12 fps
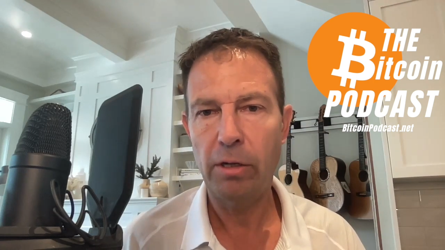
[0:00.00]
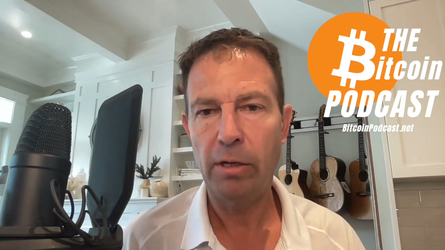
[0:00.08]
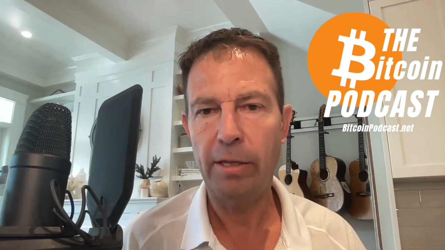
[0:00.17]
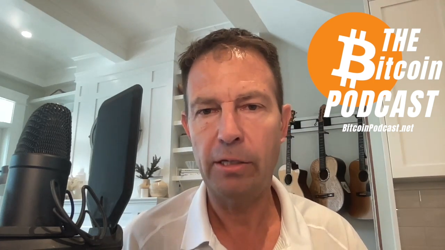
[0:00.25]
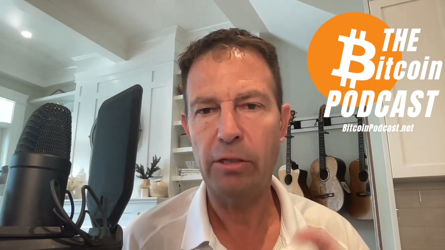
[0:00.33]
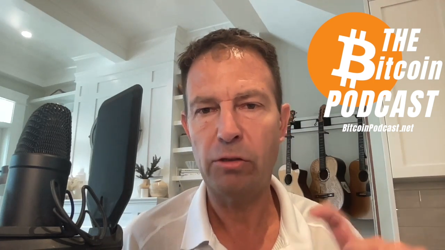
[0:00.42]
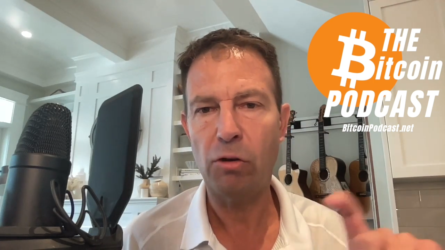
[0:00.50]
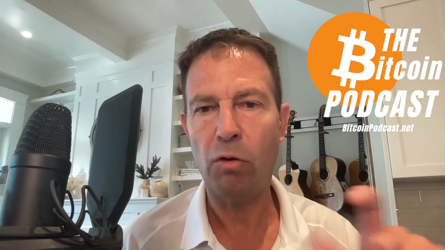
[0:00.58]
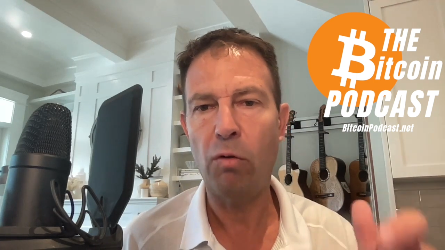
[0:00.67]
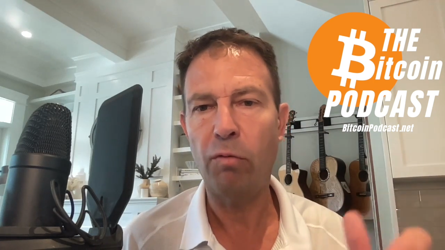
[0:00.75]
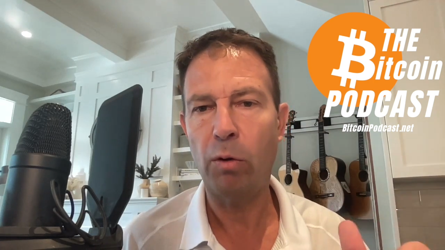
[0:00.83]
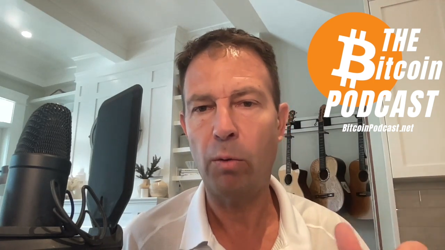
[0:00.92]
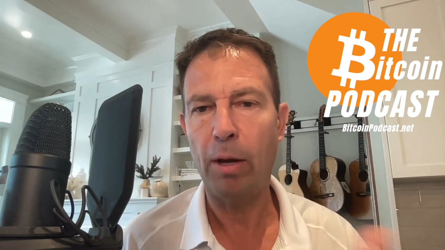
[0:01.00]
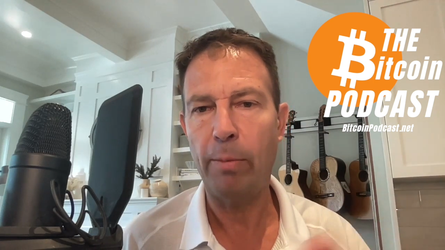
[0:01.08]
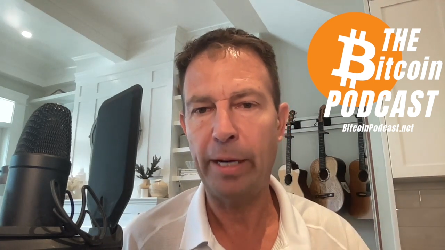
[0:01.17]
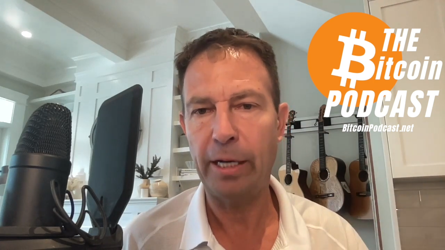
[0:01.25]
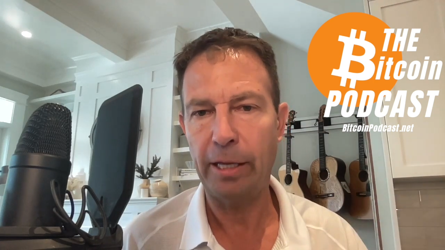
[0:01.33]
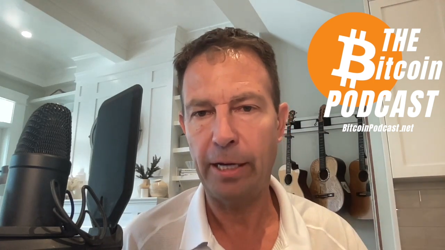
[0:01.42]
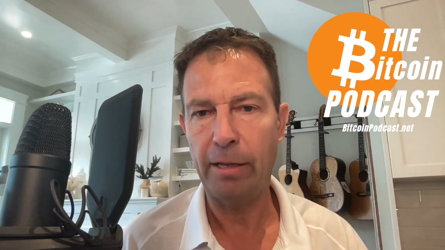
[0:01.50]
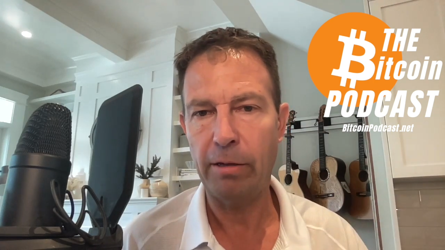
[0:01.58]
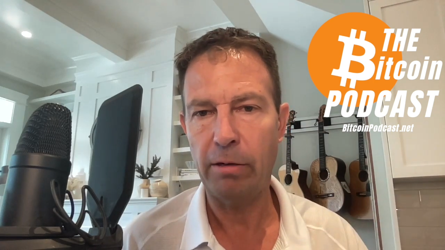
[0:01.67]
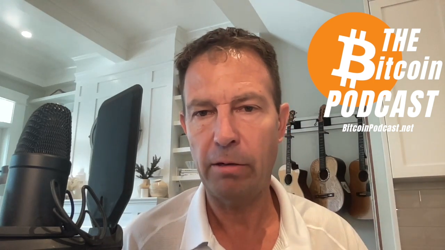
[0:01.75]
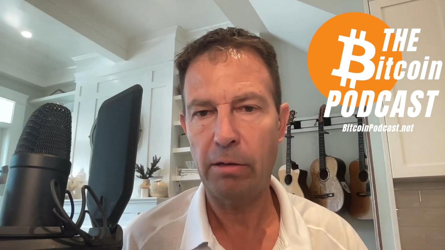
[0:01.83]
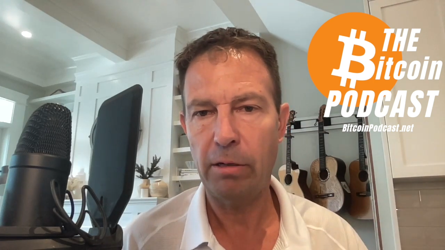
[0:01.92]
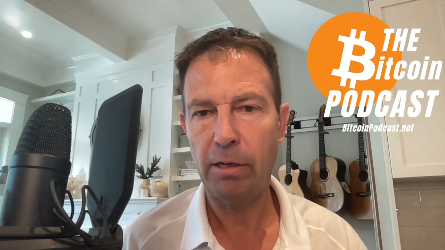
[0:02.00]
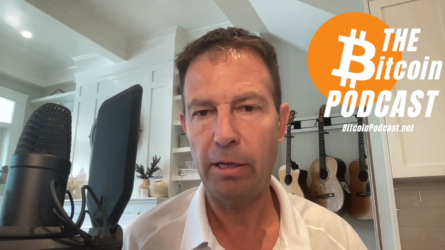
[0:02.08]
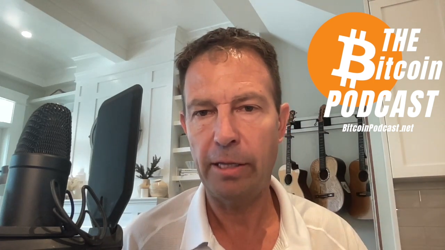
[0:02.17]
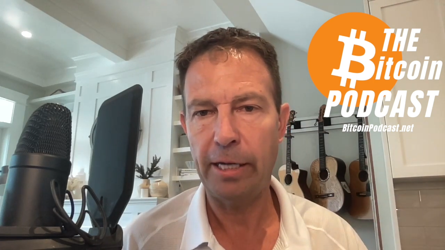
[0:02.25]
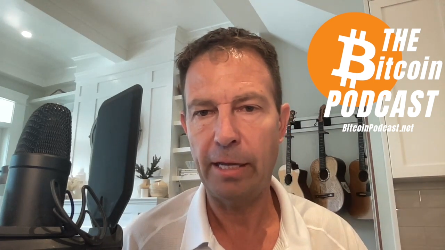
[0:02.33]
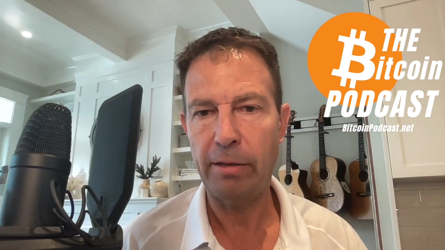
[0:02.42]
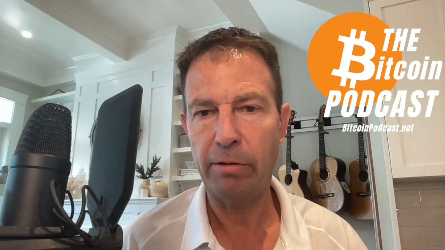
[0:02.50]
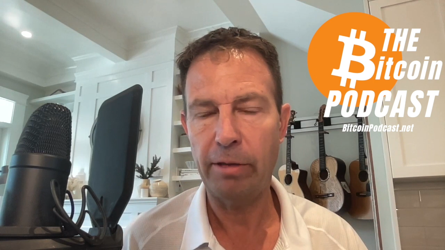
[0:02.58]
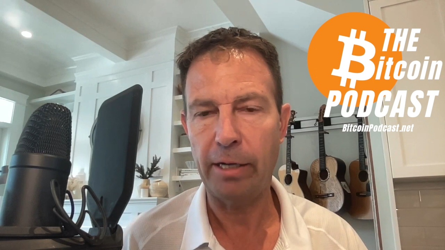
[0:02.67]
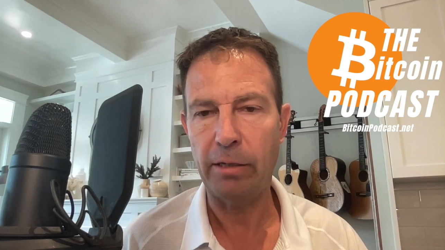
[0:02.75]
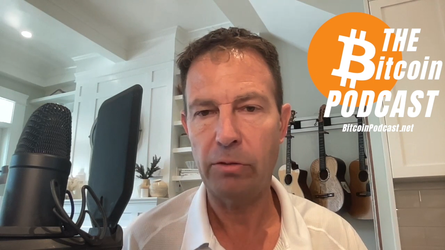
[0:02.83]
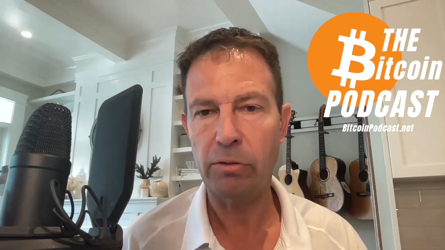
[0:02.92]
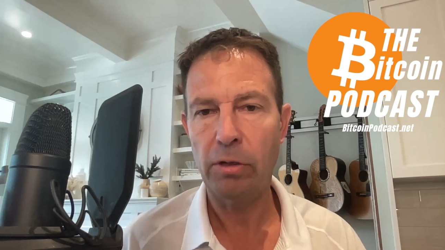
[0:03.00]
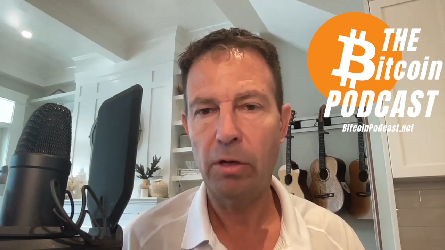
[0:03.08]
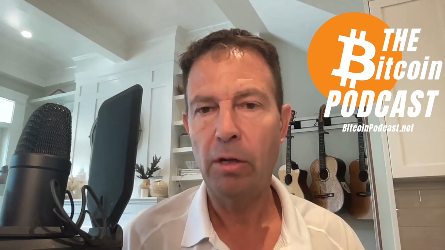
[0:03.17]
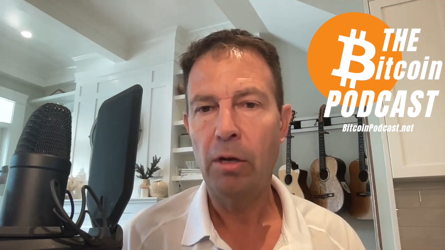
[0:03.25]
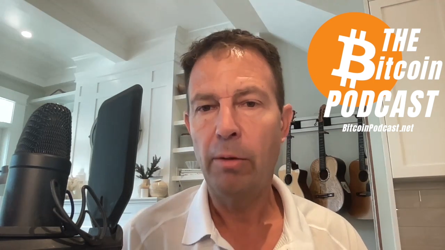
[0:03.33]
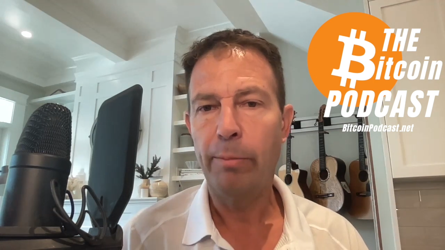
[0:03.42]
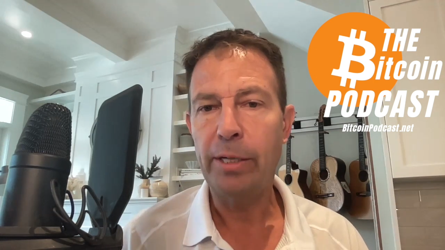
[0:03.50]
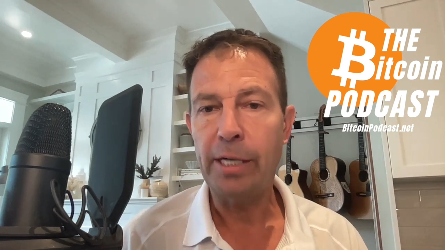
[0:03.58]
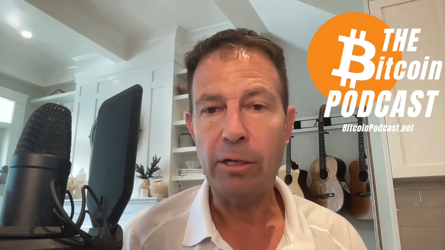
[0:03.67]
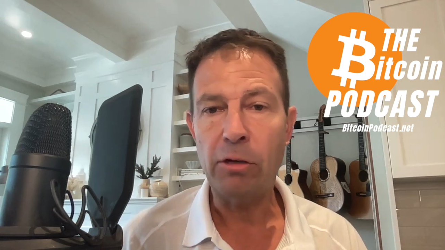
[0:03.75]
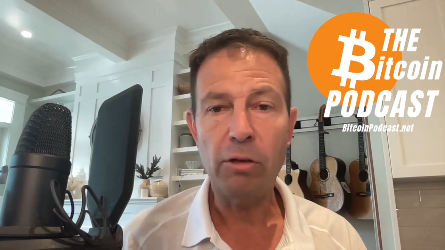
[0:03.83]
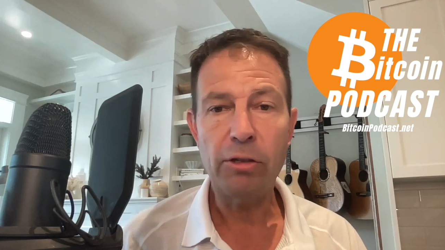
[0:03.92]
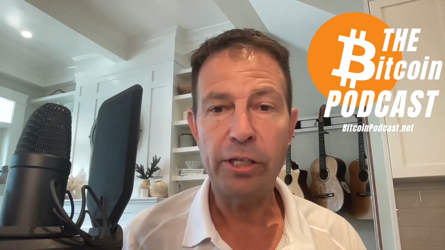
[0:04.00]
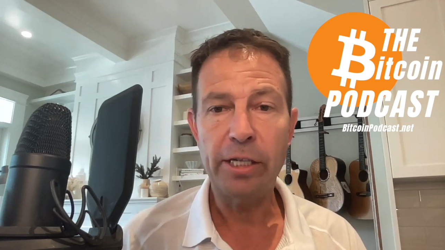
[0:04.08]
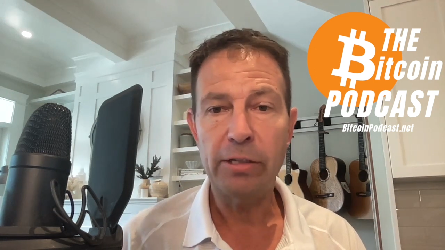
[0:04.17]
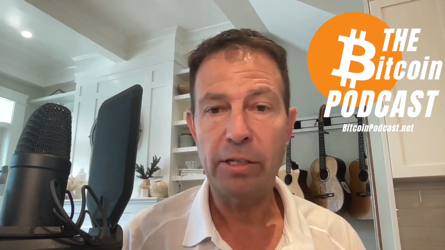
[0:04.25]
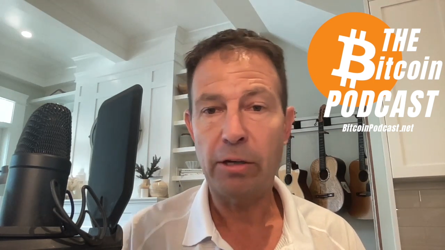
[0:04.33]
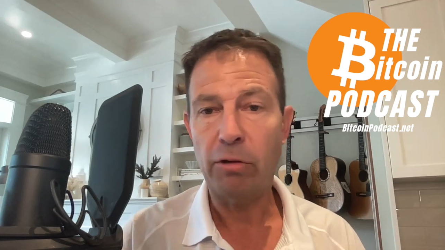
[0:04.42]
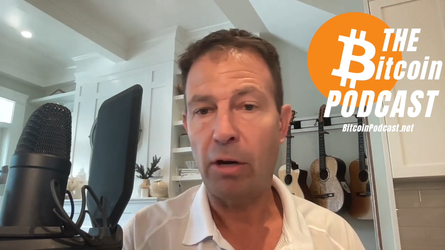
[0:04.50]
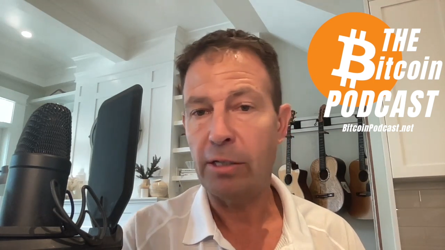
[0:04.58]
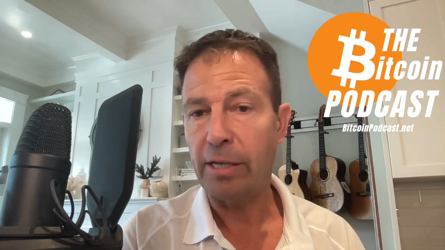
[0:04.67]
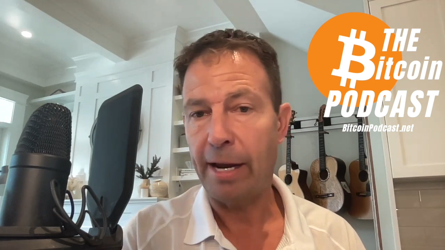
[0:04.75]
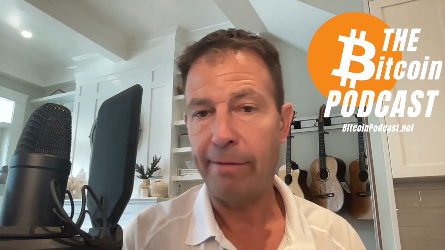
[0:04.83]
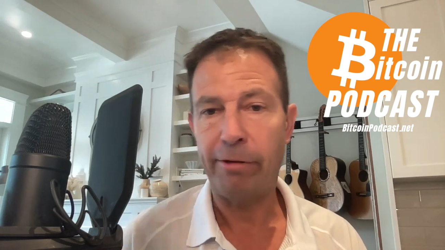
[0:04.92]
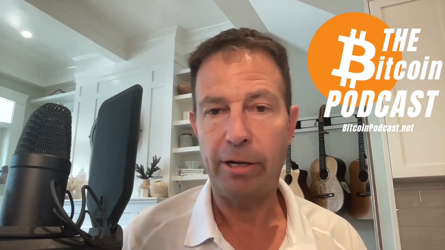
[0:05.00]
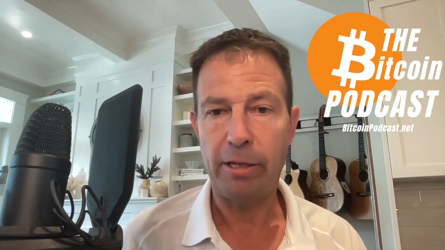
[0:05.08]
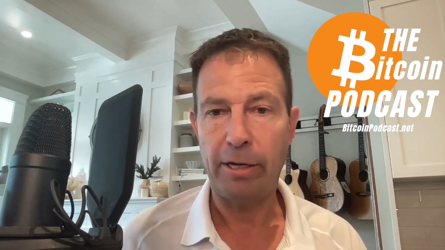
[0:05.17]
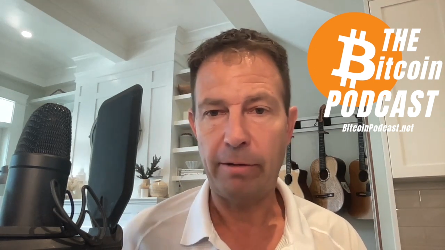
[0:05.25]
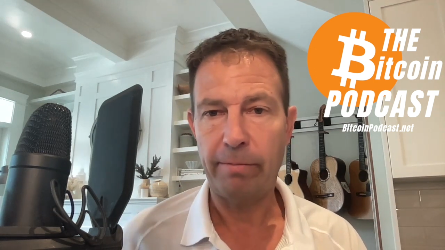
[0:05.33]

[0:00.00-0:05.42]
that it's overwhelming the other things. But technology is across everything.